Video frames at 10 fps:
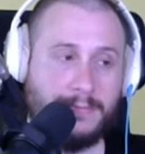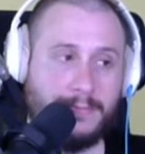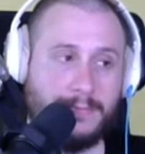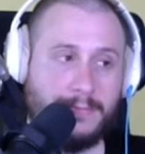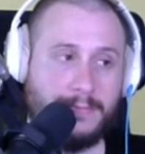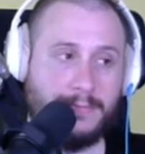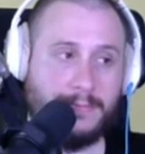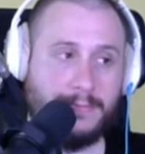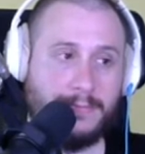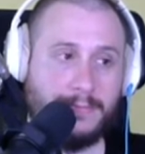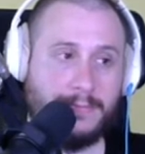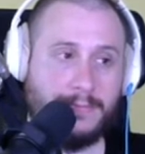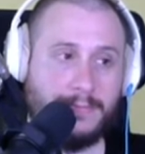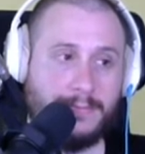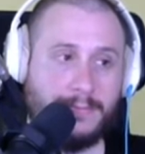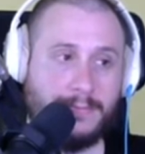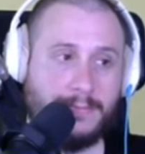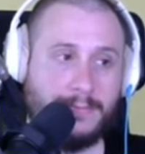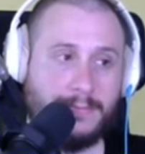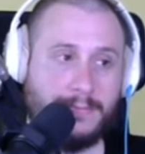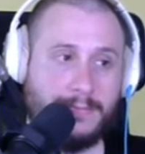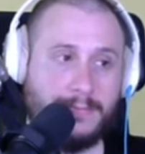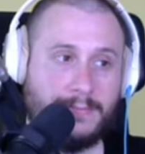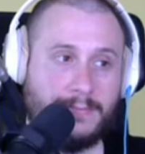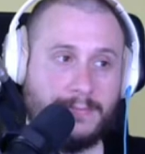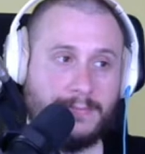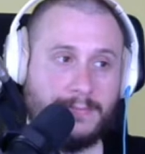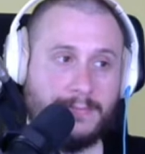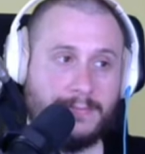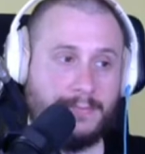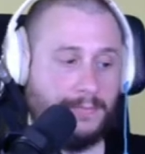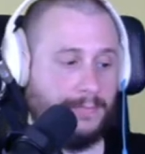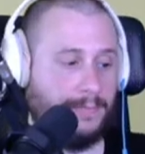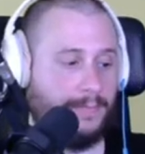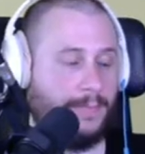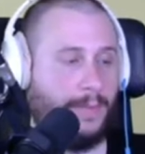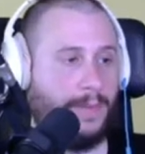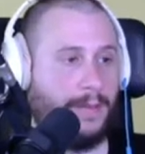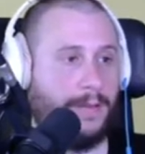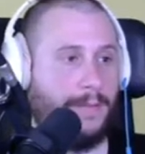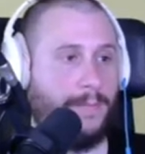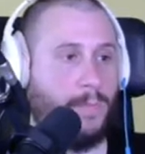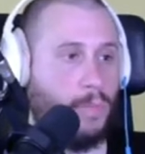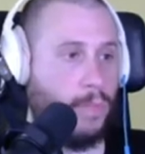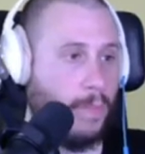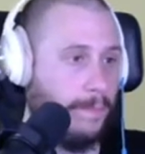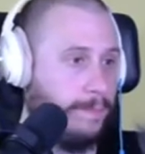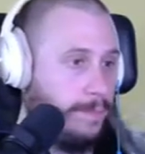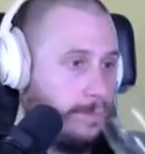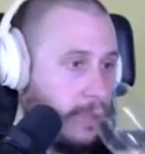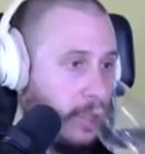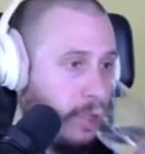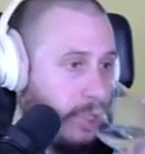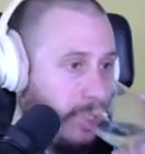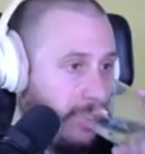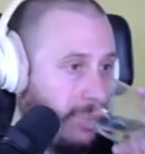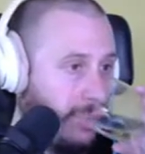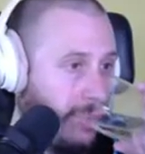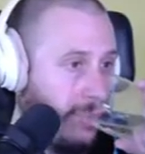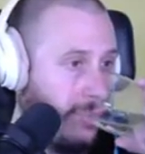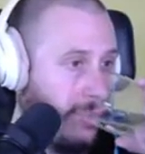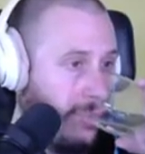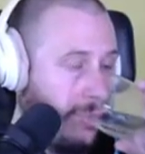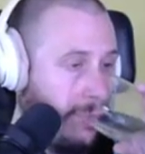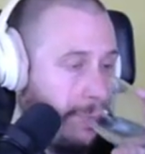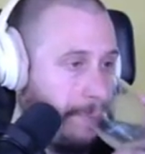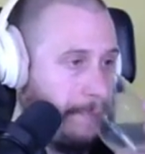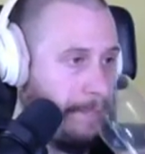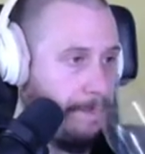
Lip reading: This person isn't speaking.